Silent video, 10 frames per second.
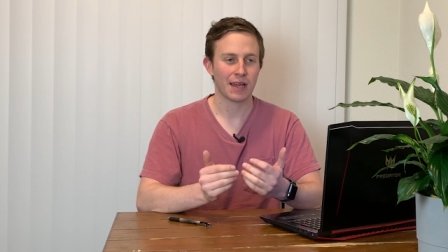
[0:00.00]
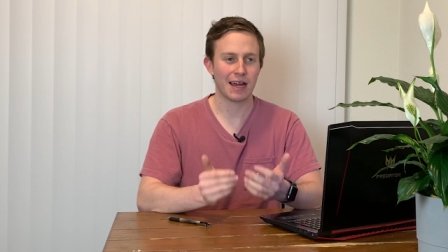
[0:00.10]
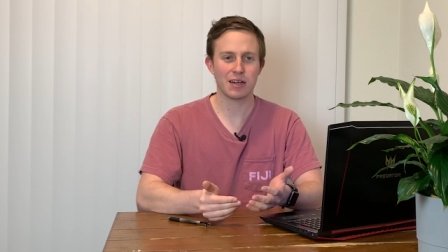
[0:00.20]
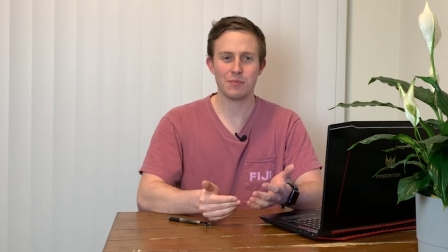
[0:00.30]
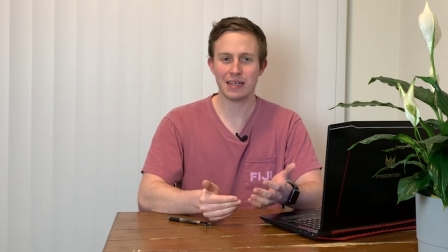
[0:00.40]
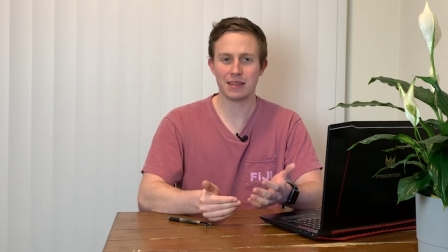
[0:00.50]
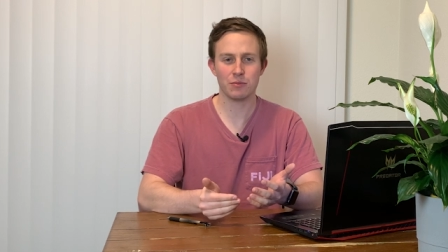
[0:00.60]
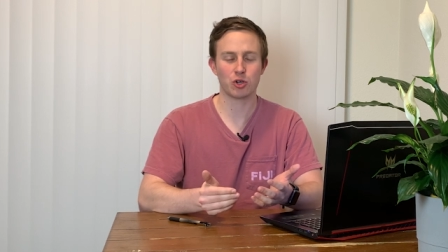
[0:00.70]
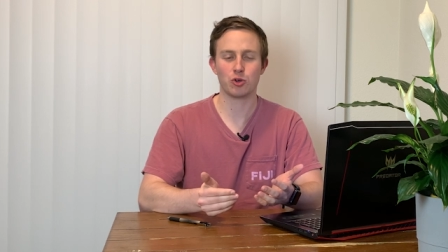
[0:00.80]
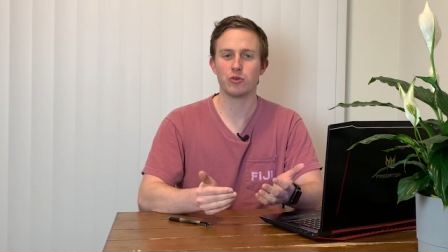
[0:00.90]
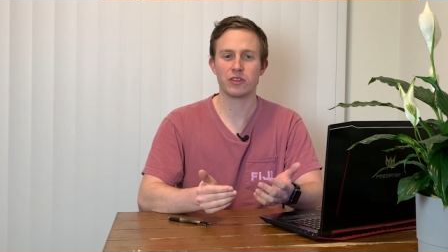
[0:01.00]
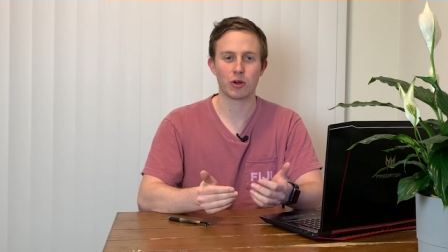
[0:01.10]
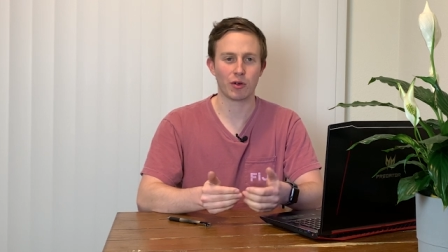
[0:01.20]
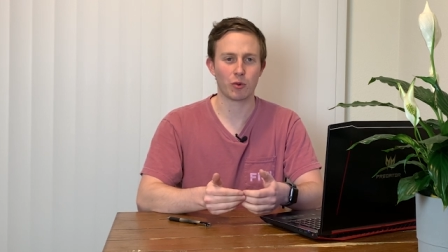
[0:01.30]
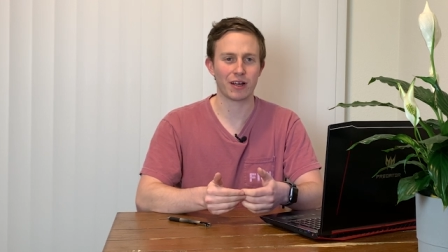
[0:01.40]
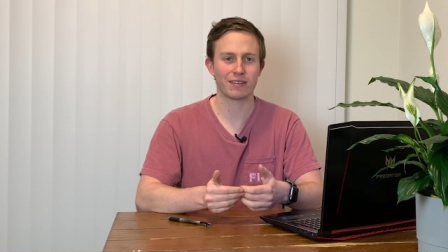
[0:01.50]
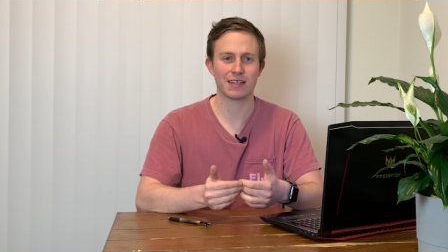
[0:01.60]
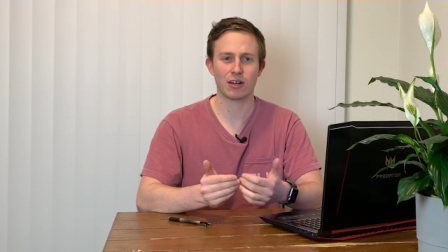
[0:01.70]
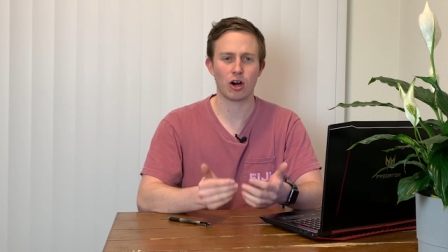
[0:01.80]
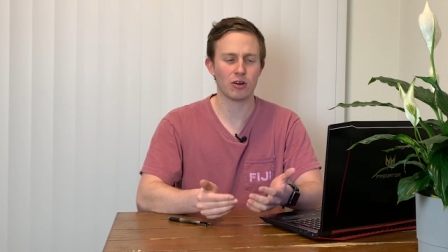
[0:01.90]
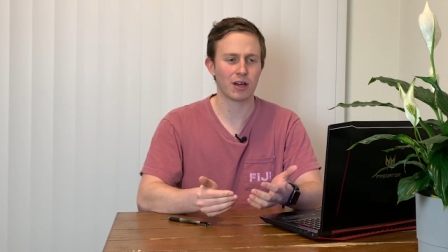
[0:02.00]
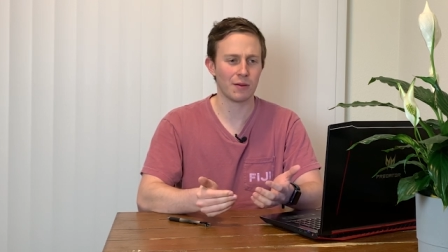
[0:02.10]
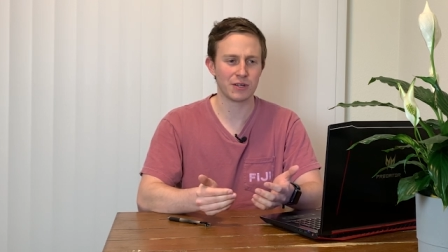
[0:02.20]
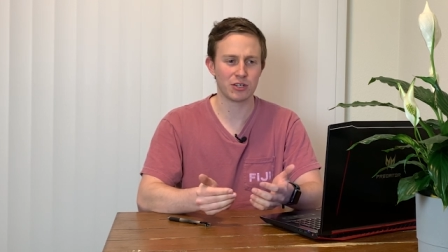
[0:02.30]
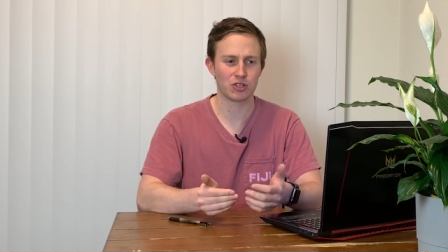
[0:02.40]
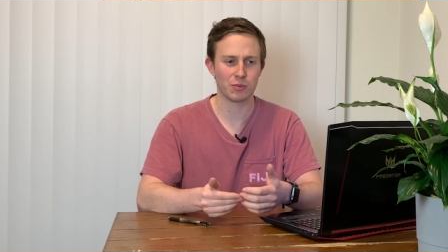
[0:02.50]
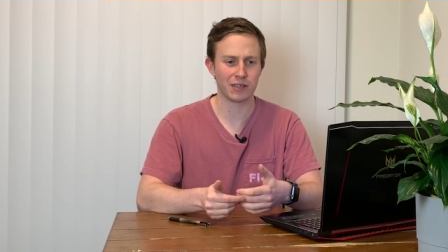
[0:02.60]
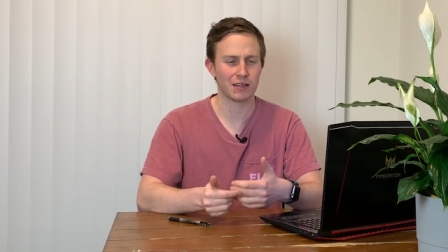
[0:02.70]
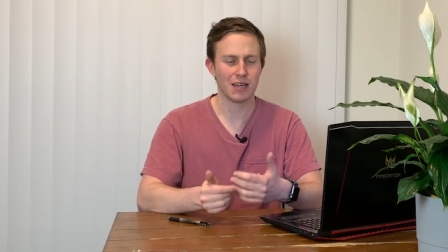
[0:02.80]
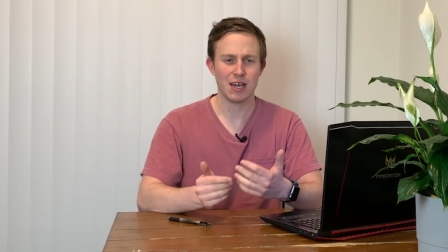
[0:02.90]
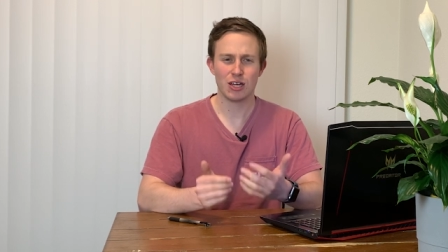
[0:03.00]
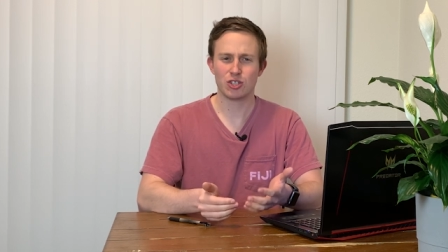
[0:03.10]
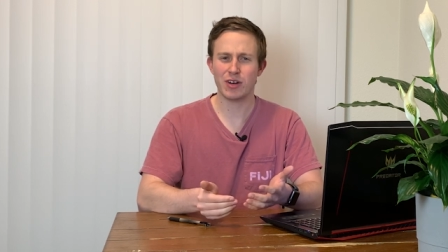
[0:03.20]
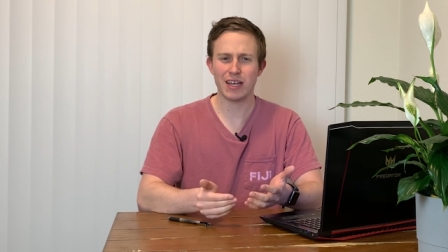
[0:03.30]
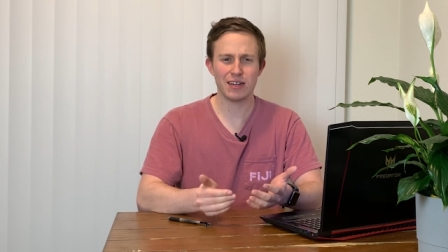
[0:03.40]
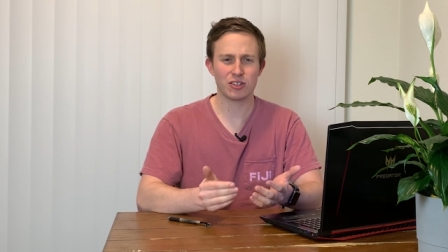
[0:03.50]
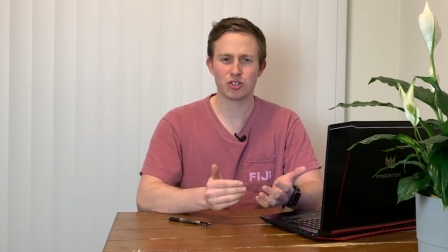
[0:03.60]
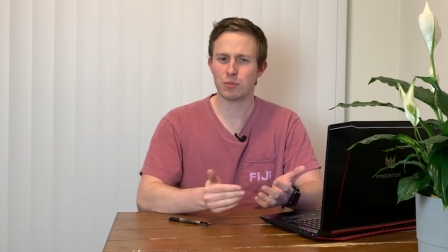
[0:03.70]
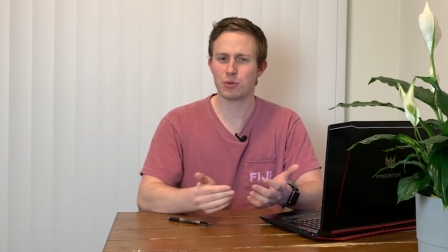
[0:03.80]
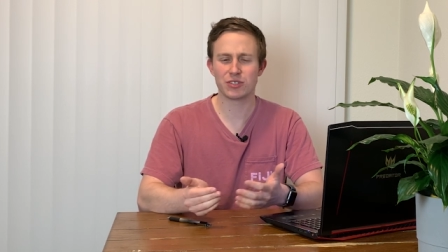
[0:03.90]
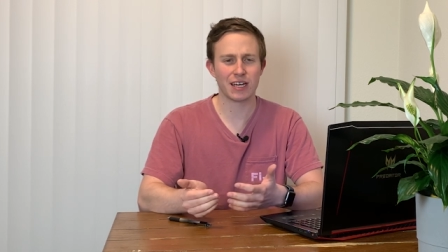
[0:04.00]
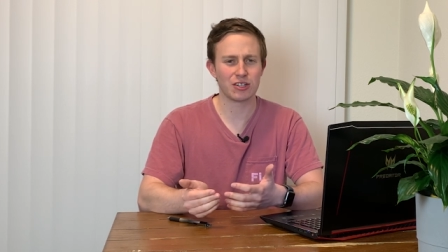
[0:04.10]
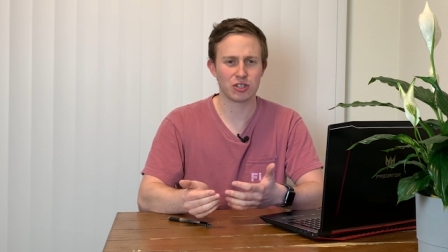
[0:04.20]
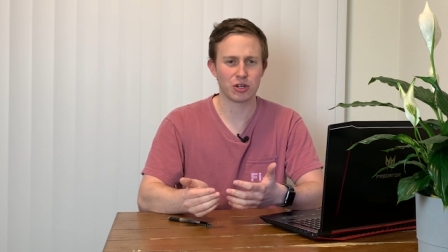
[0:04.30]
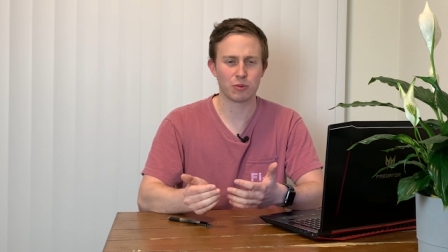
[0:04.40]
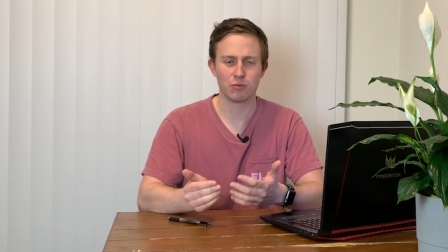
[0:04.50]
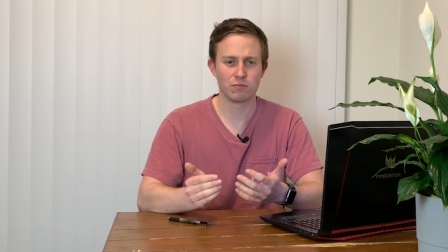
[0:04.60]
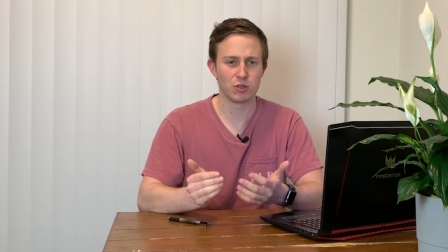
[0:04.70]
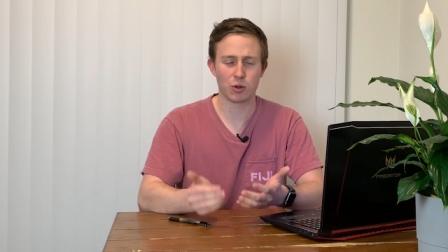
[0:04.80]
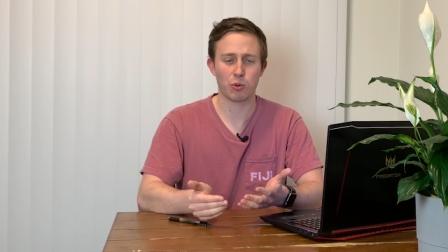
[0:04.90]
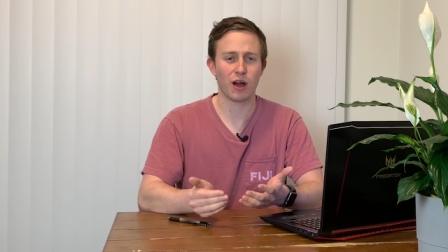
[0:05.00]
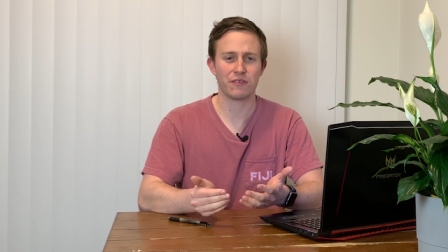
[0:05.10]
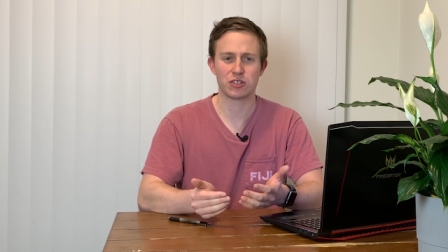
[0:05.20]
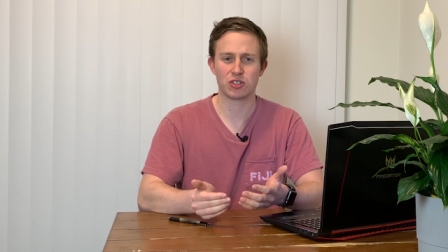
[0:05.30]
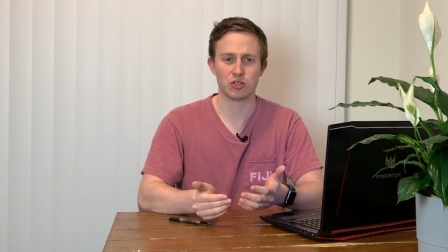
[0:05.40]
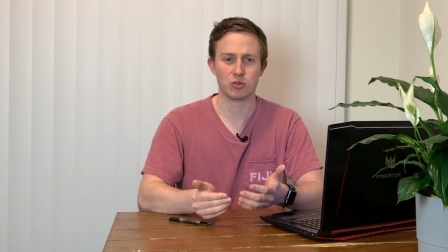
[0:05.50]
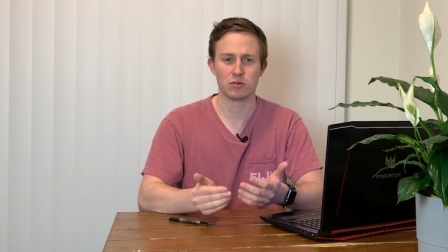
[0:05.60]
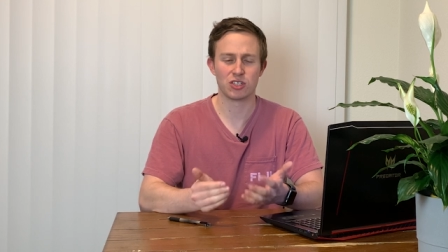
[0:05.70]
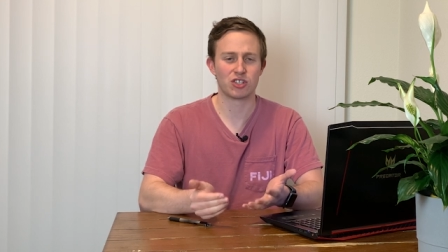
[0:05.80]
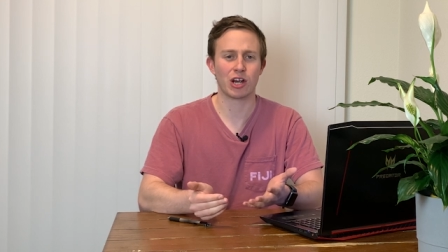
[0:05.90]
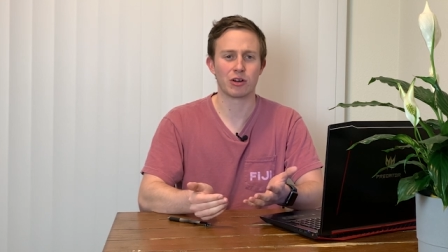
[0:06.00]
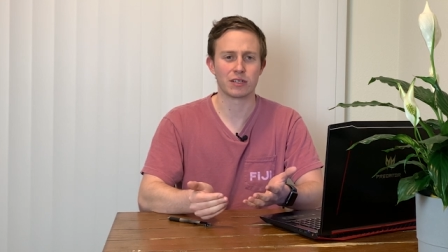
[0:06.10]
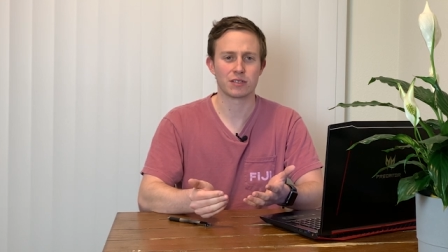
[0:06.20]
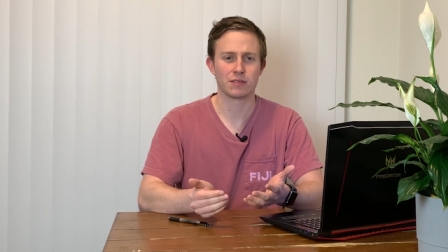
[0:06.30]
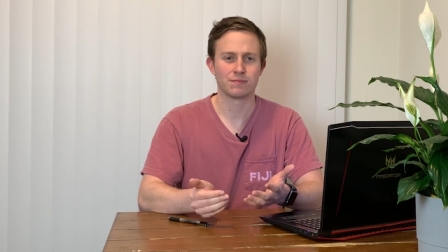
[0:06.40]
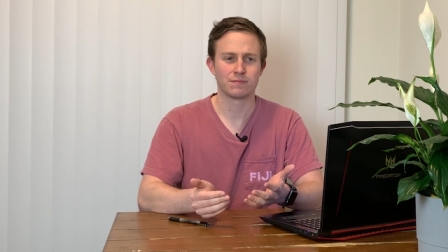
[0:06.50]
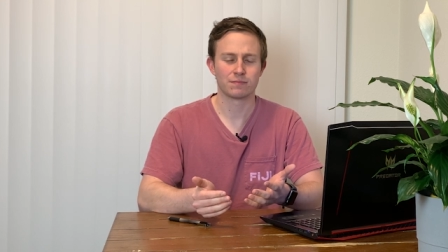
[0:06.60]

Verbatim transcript: I could make them a goo theory where I think that all companies should be donating a certain percentage of their, their profits to, to charities.